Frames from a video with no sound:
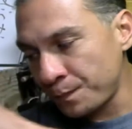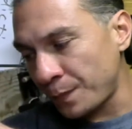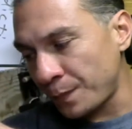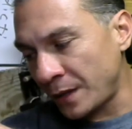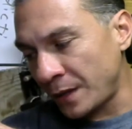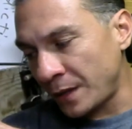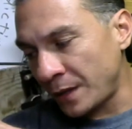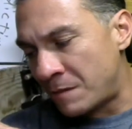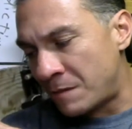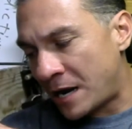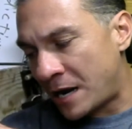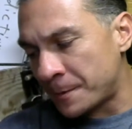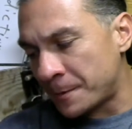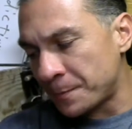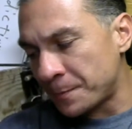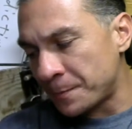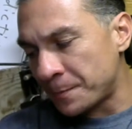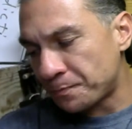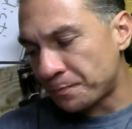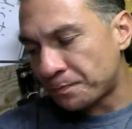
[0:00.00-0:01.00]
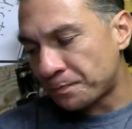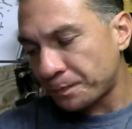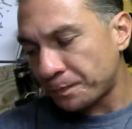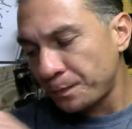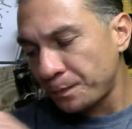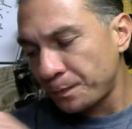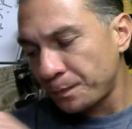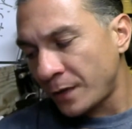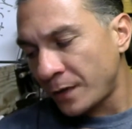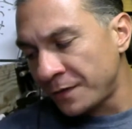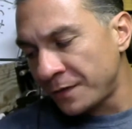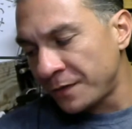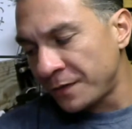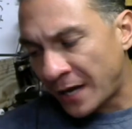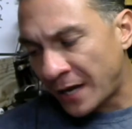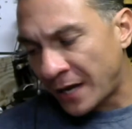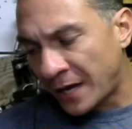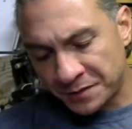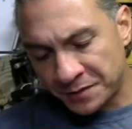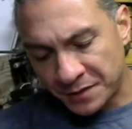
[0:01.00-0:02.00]
about the
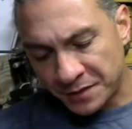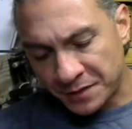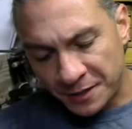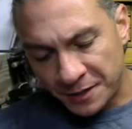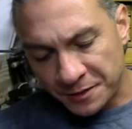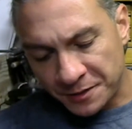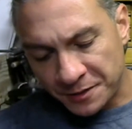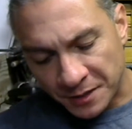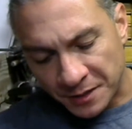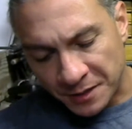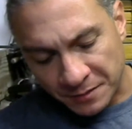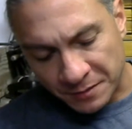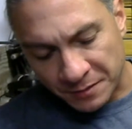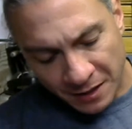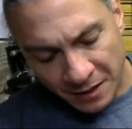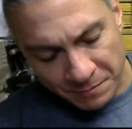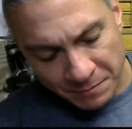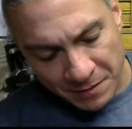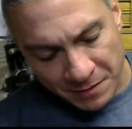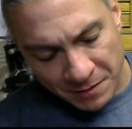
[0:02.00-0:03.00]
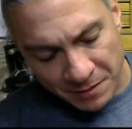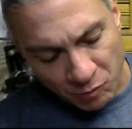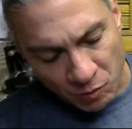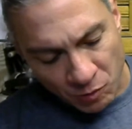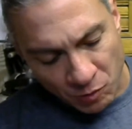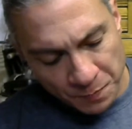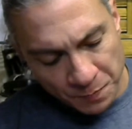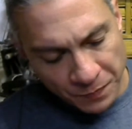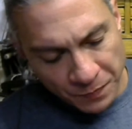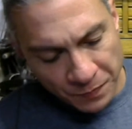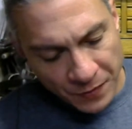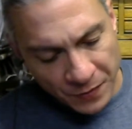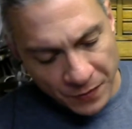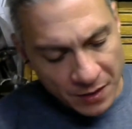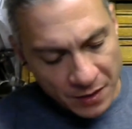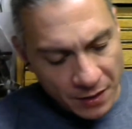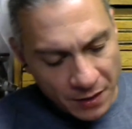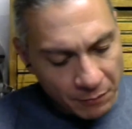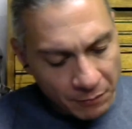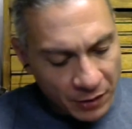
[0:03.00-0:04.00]
United States, and a lot of people
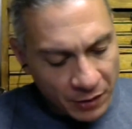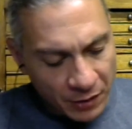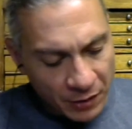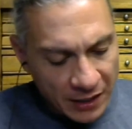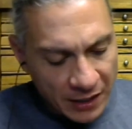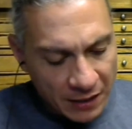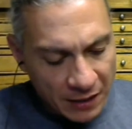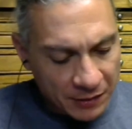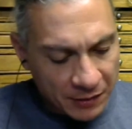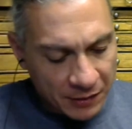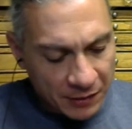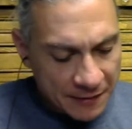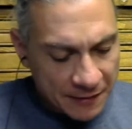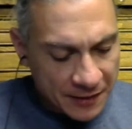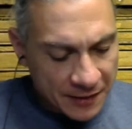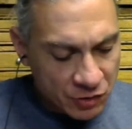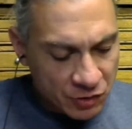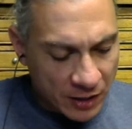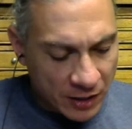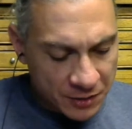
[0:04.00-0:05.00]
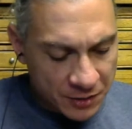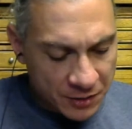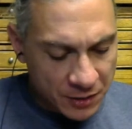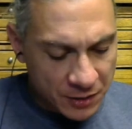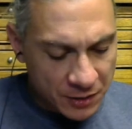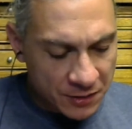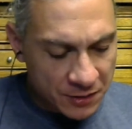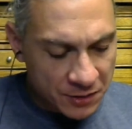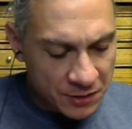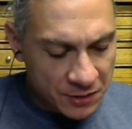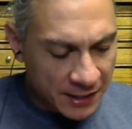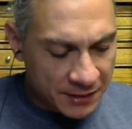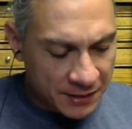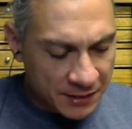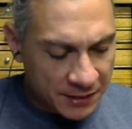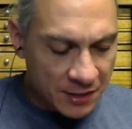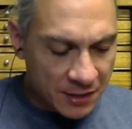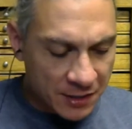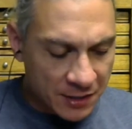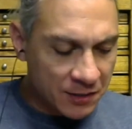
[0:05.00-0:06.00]
bring up a lot of the atrocities the United
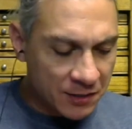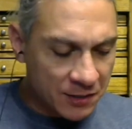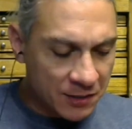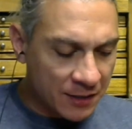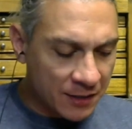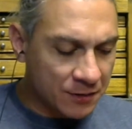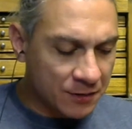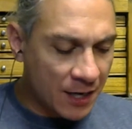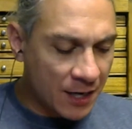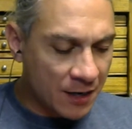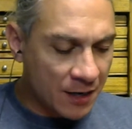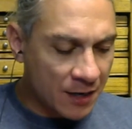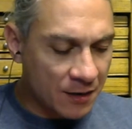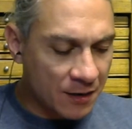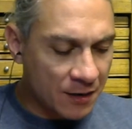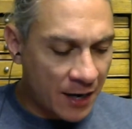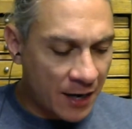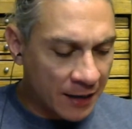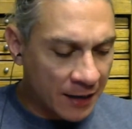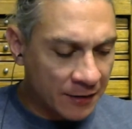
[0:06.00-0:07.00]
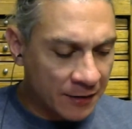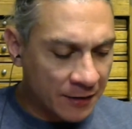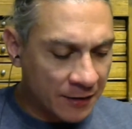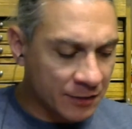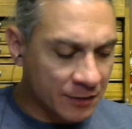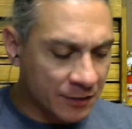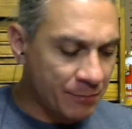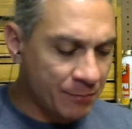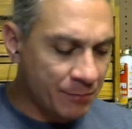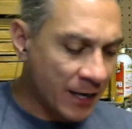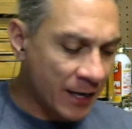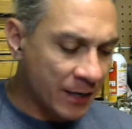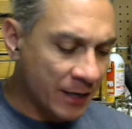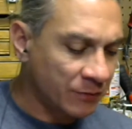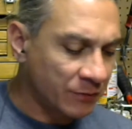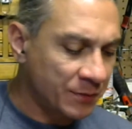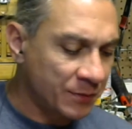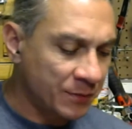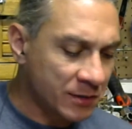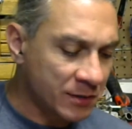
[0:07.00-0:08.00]
States has had in its past,
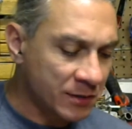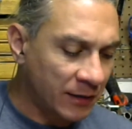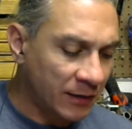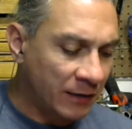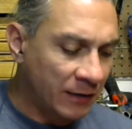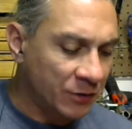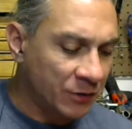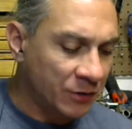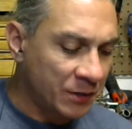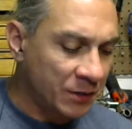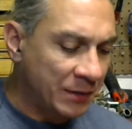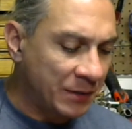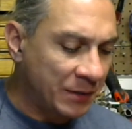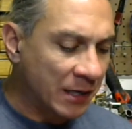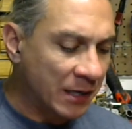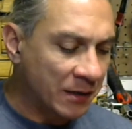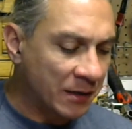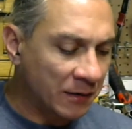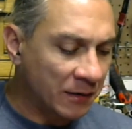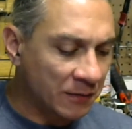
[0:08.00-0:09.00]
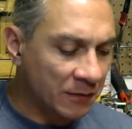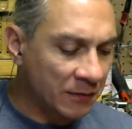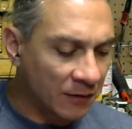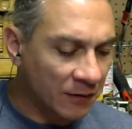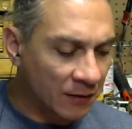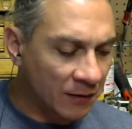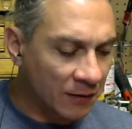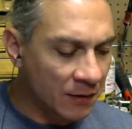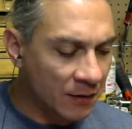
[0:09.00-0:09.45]
from the slavery beginnings and